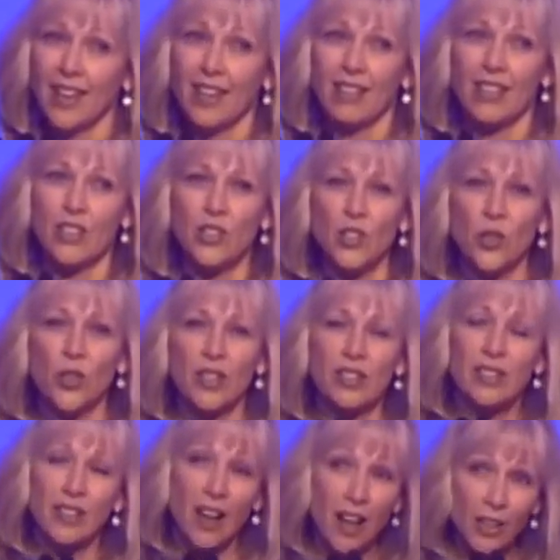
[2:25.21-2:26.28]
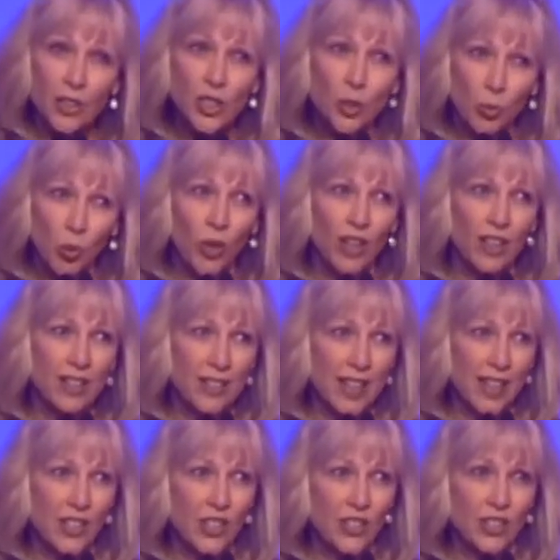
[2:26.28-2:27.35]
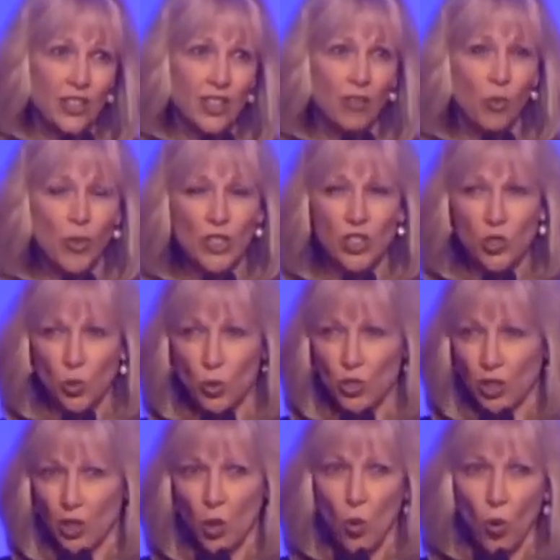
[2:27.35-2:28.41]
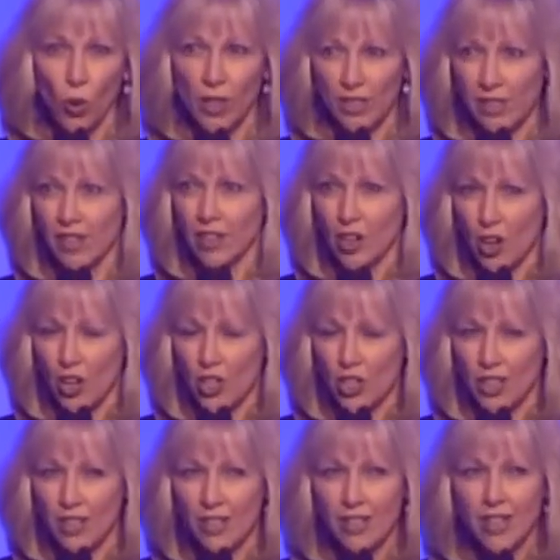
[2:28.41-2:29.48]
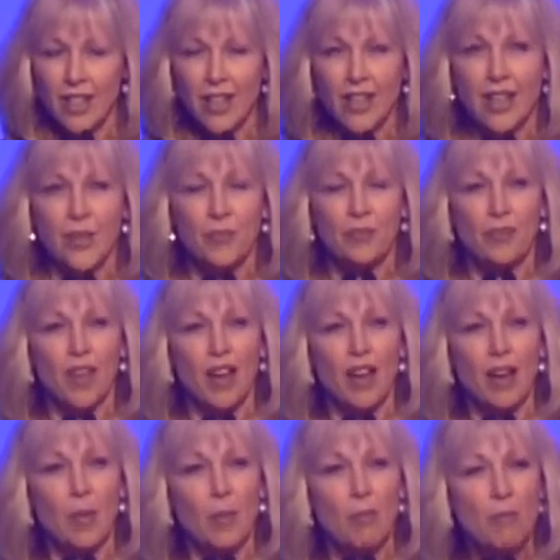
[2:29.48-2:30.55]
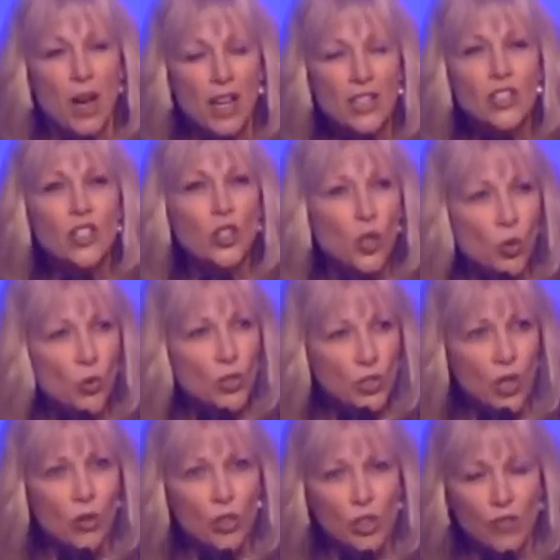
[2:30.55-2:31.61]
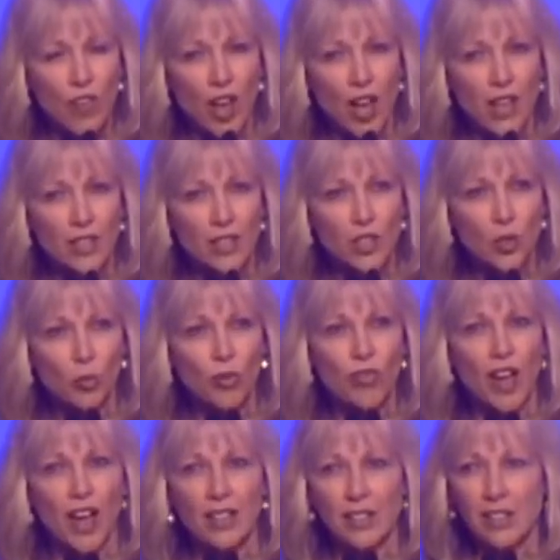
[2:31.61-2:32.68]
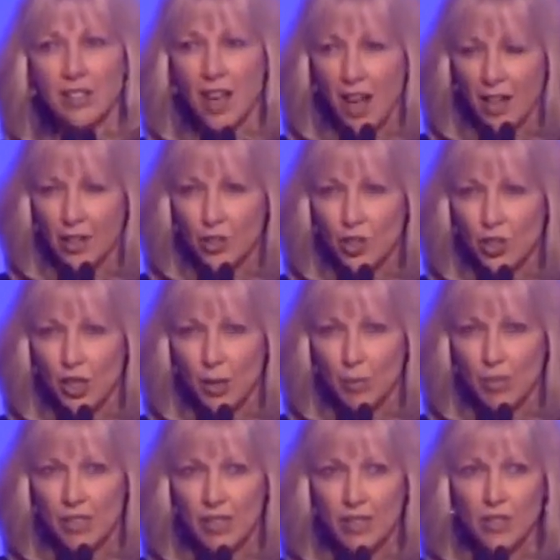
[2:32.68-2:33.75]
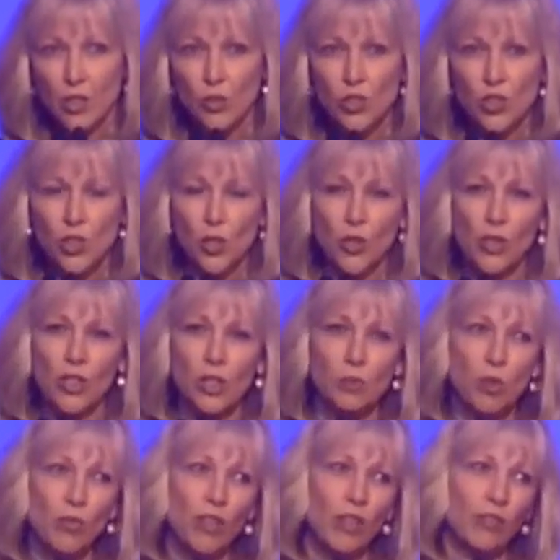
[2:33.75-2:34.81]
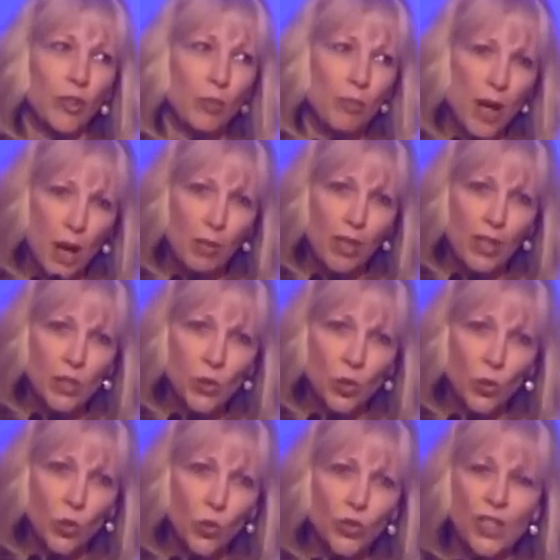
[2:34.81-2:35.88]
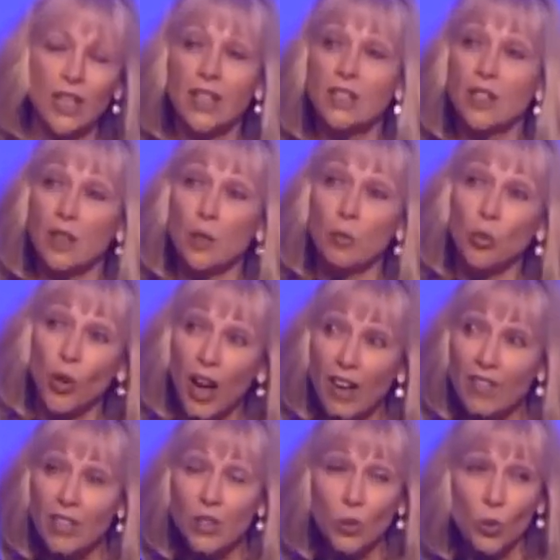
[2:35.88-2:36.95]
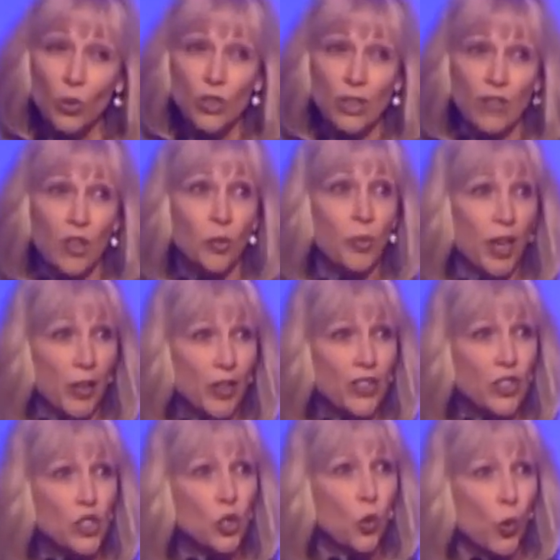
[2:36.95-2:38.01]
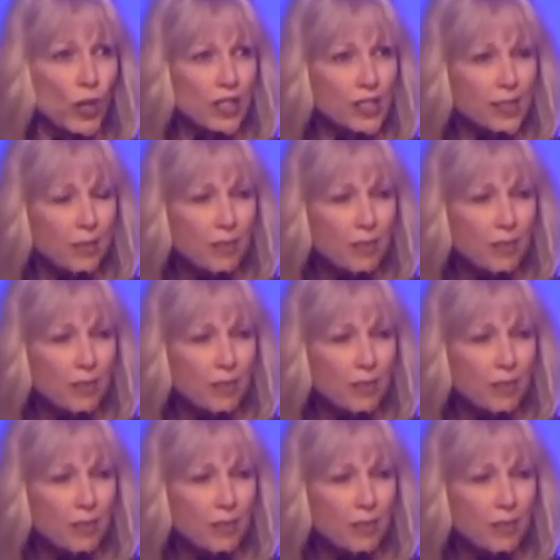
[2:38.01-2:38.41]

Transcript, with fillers: The student scholarship organizations, of which Georgia Goal is the largest, uh, must use those funds to provide scholarships to students moving from public schools into the private schools of their parents' choice.